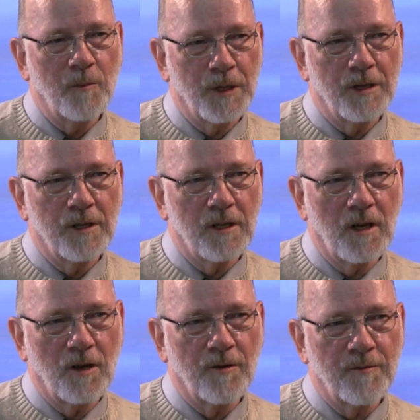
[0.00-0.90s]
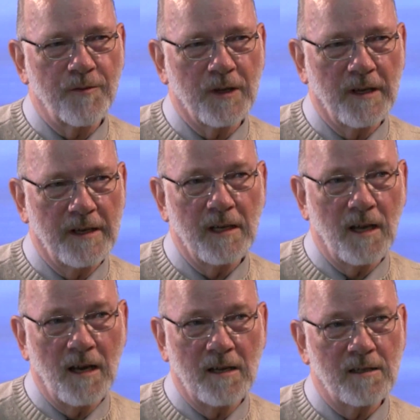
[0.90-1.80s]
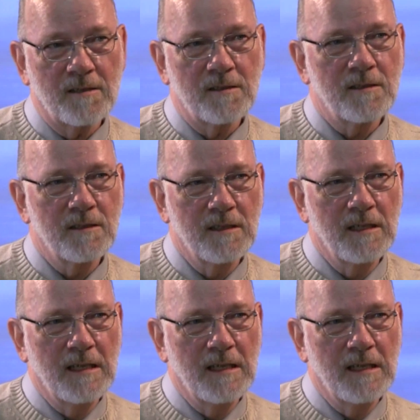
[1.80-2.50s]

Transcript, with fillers: a meeting of the Gay Alliance,